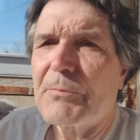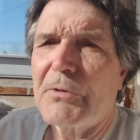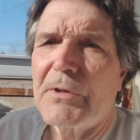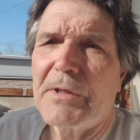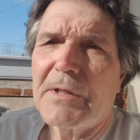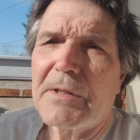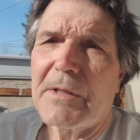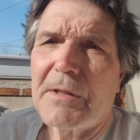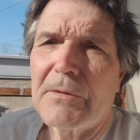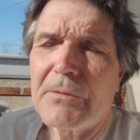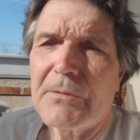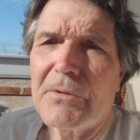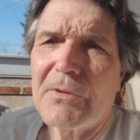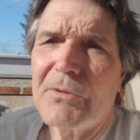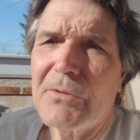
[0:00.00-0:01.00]
morning, and I
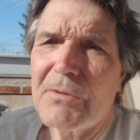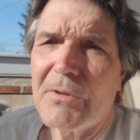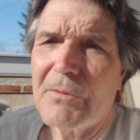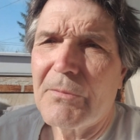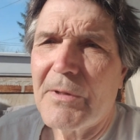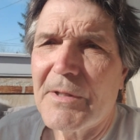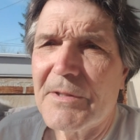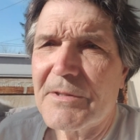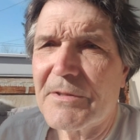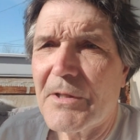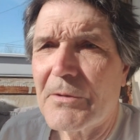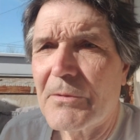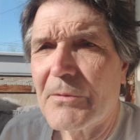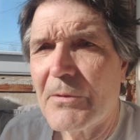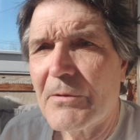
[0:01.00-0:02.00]
don't know who it was. I
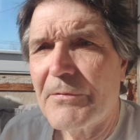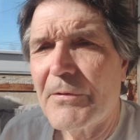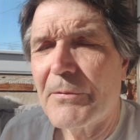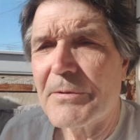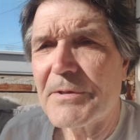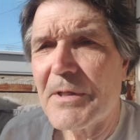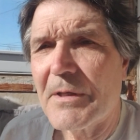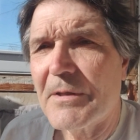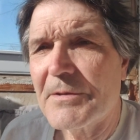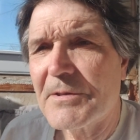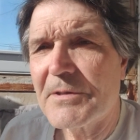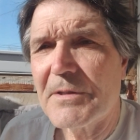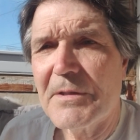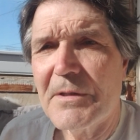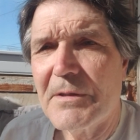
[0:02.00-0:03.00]
don't know if it was
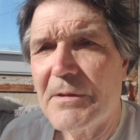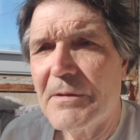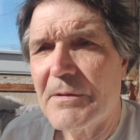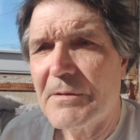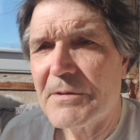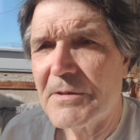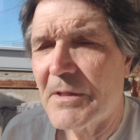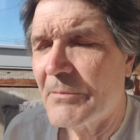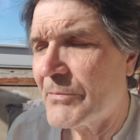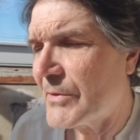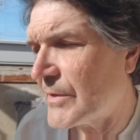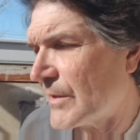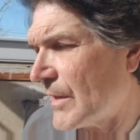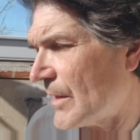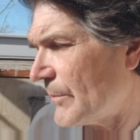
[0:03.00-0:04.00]
Elsie. Same
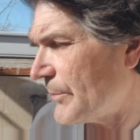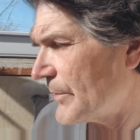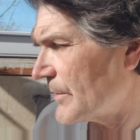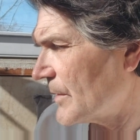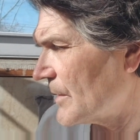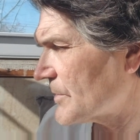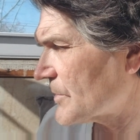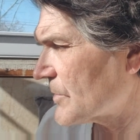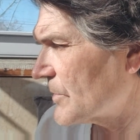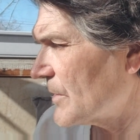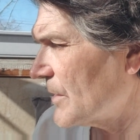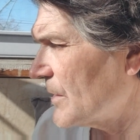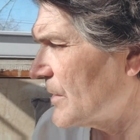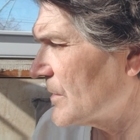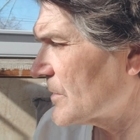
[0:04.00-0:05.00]
thing happened
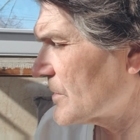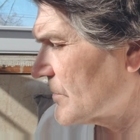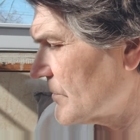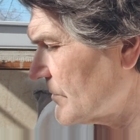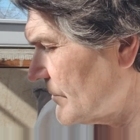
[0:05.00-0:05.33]
yesterday, and it's